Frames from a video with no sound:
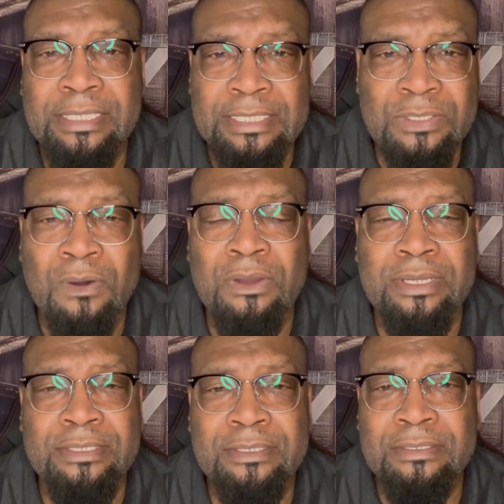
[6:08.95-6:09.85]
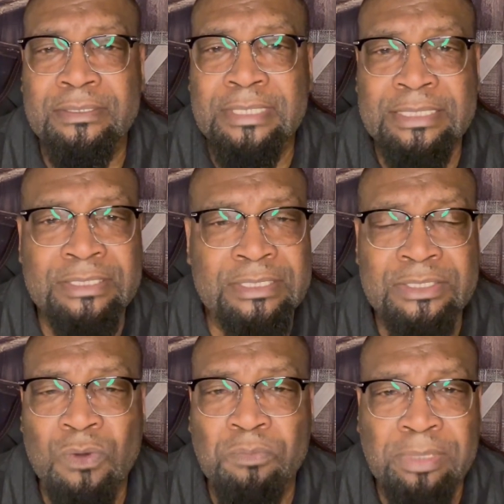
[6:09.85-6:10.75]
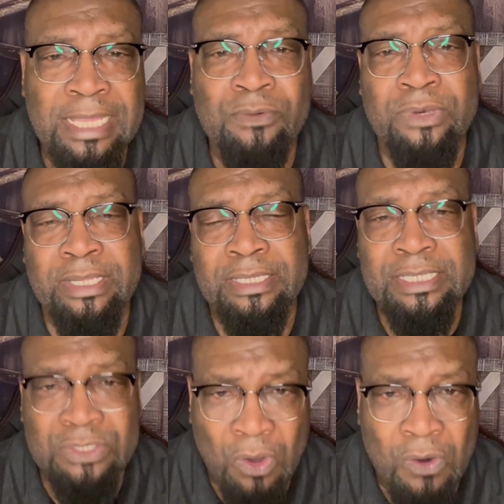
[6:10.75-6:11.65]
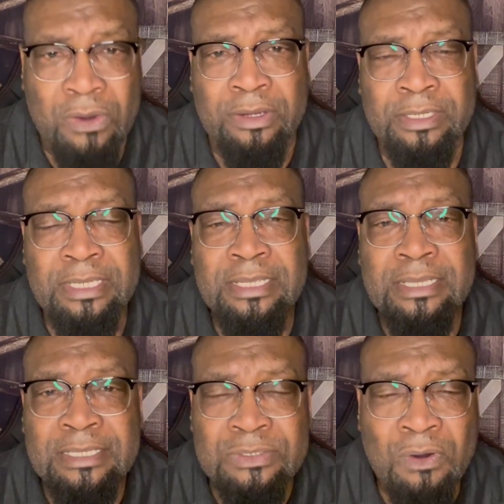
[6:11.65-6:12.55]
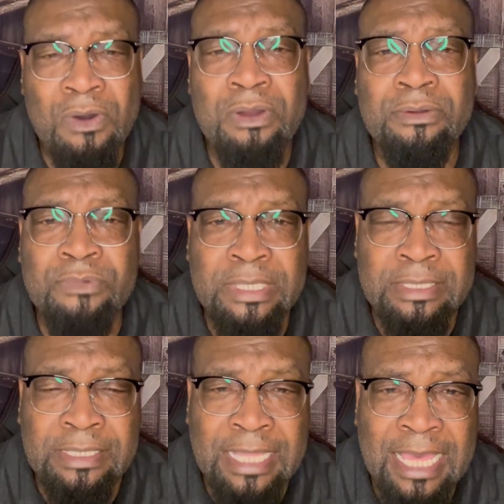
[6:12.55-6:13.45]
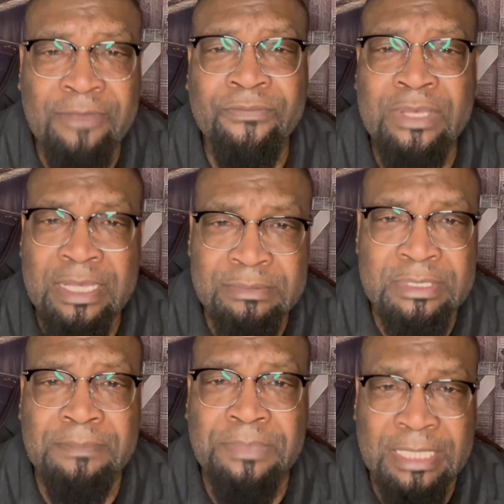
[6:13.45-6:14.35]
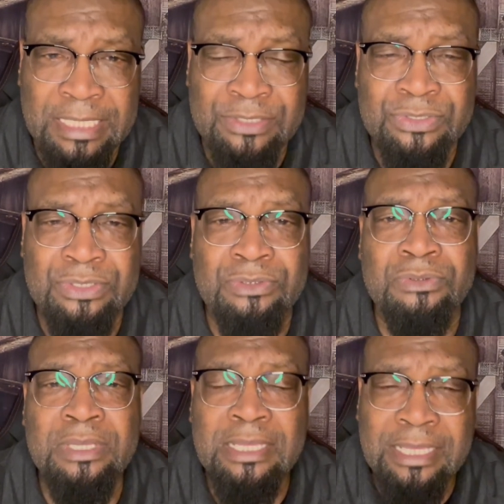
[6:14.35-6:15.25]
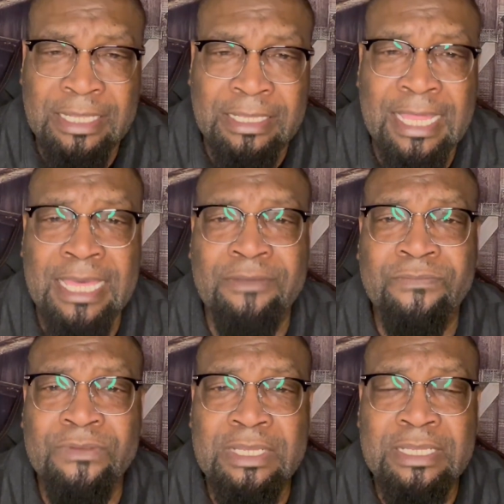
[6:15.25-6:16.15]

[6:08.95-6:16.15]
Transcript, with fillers: It's hard. Let's just don't play with it. It's hard. It's hard when life comes up against you and life